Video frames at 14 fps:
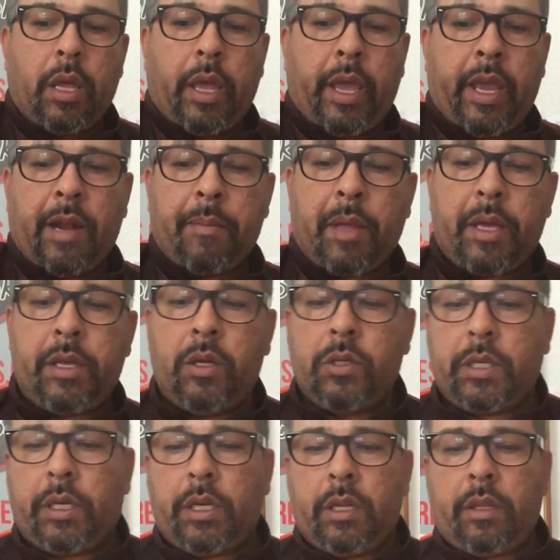And I'm not
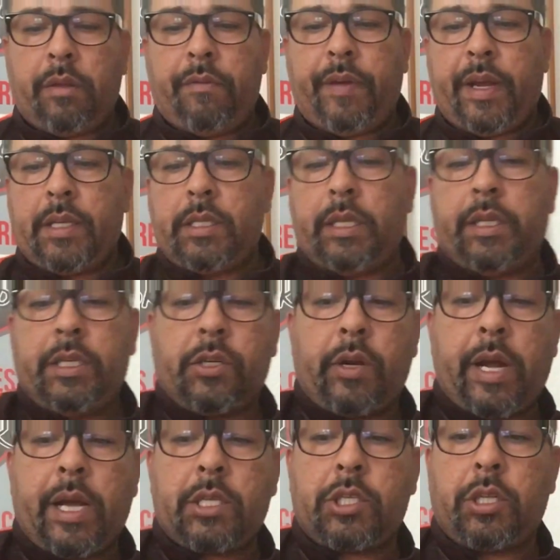using nothing fancy. These are
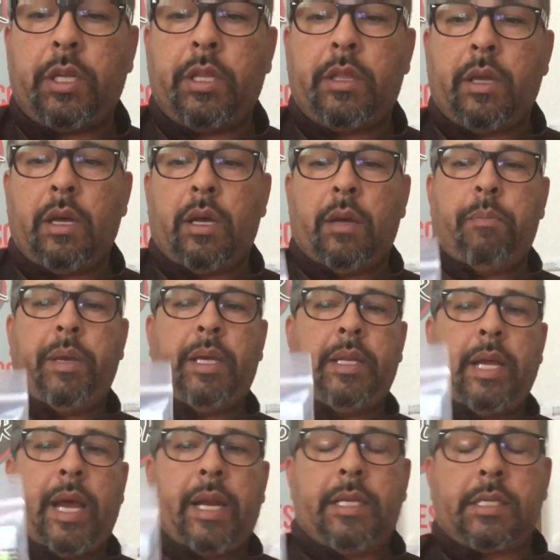actually the Big
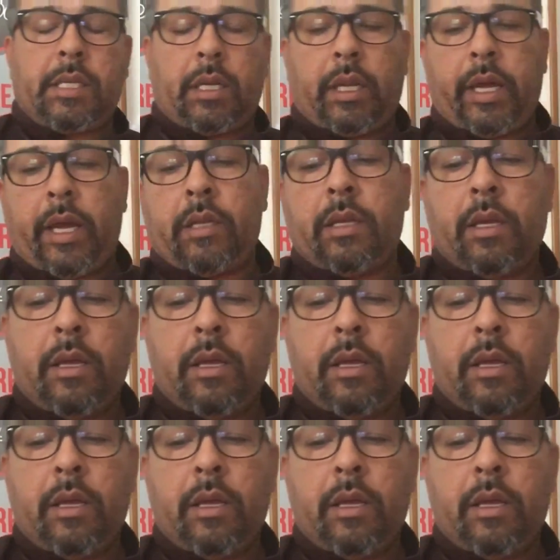Daddy Select.